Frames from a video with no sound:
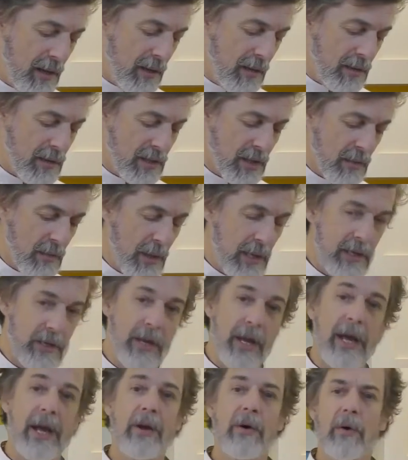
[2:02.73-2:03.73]
Just gonna wait till
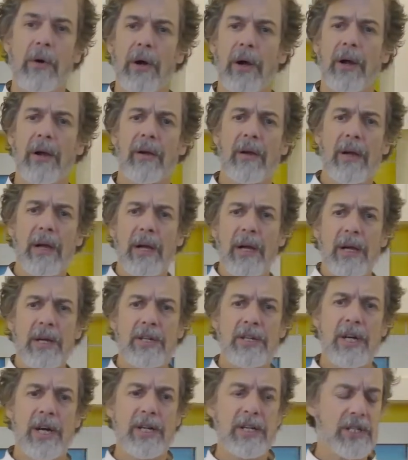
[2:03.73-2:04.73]
that oil
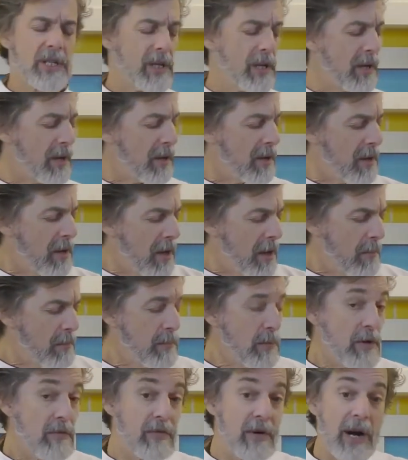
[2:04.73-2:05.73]
starts to
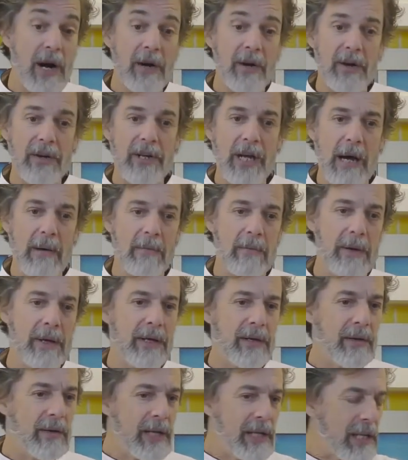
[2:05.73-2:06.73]
move around on top of it
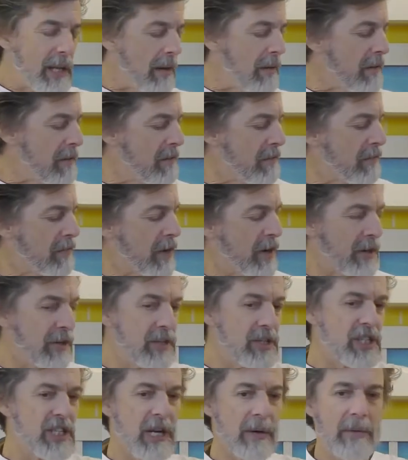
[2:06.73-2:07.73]
and you'll get the
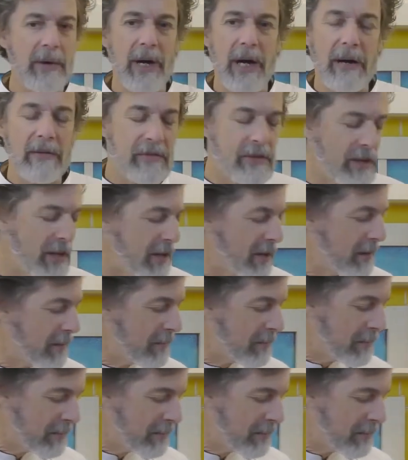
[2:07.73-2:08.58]
fragrance coming off there.